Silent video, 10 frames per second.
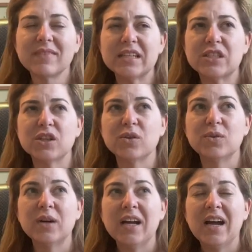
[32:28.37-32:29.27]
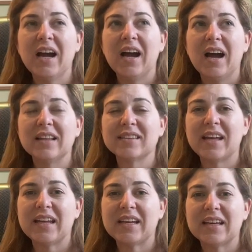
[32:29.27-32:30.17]
So
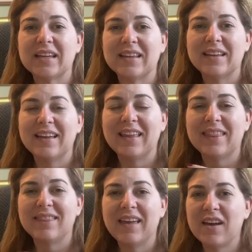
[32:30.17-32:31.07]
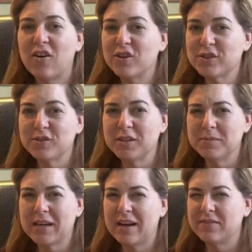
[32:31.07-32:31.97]
like they also seem
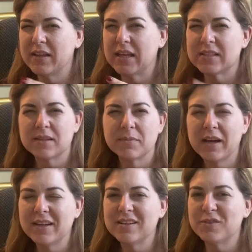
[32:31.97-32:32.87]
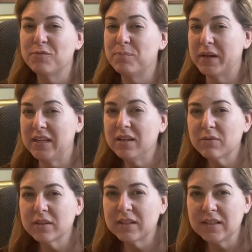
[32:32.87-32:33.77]
to have like some kind of buddy
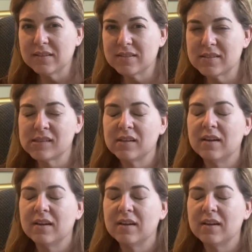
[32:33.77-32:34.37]
release,